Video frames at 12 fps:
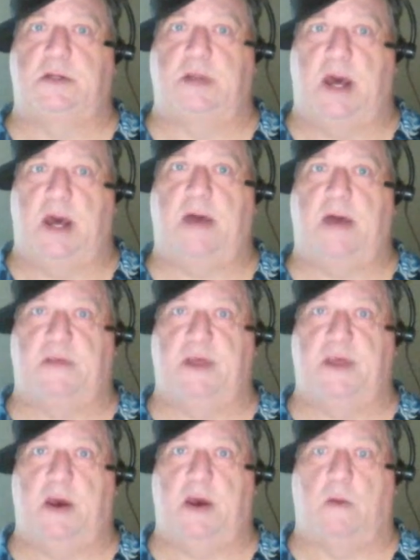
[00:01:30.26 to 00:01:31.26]
to have it
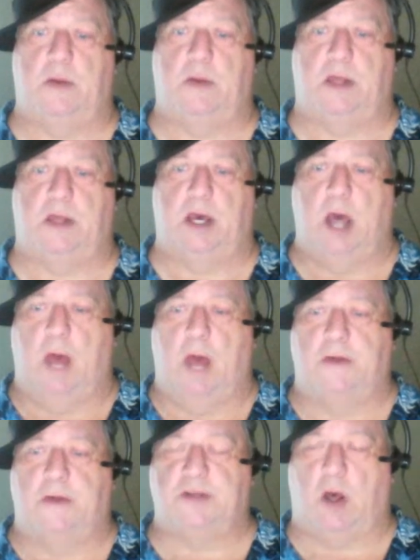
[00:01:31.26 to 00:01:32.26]
there, really.
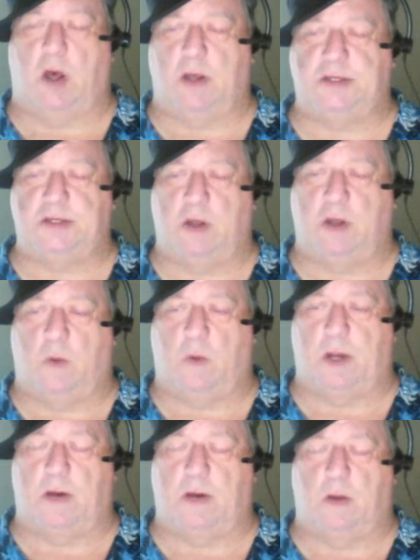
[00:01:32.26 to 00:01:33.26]
There's also
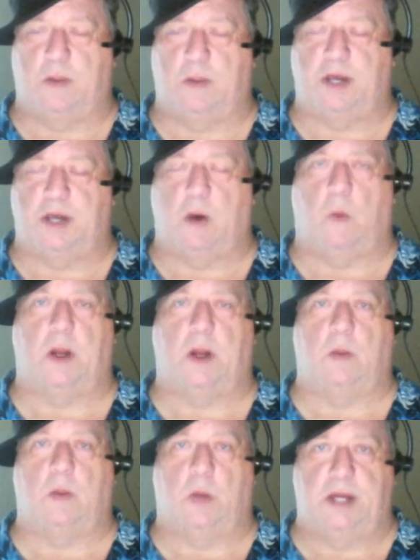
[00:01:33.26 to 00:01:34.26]
what they call
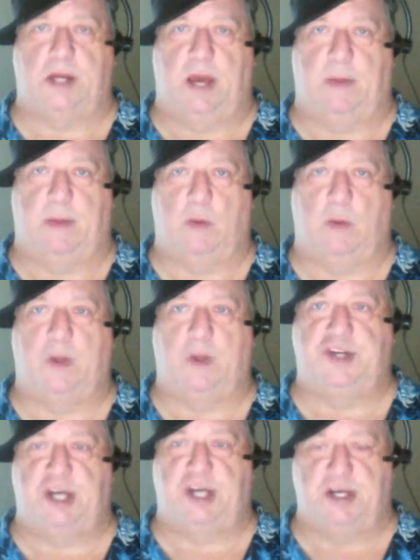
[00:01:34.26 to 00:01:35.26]
one-on-one gaming,
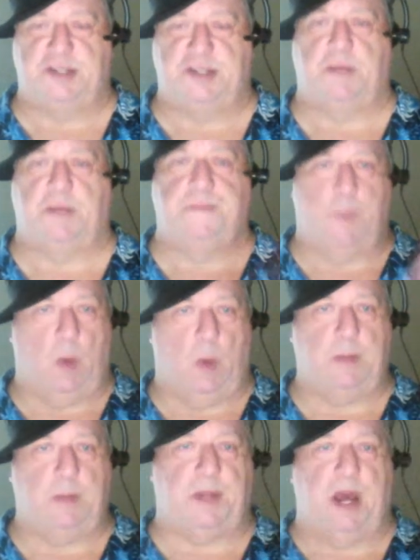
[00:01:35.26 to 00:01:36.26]
which is
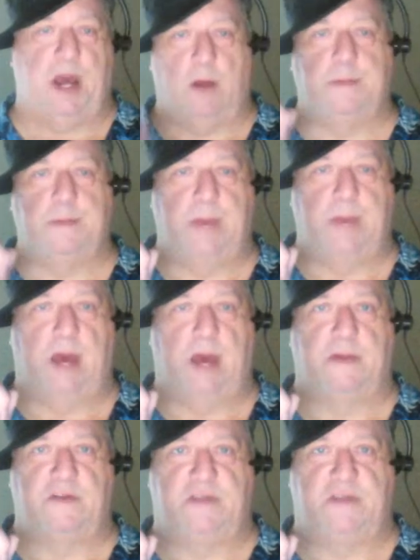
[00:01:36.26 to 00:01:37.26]
one player and
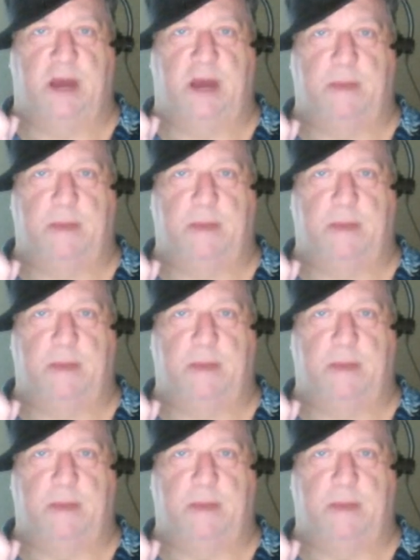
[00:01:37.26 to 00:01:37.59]
the game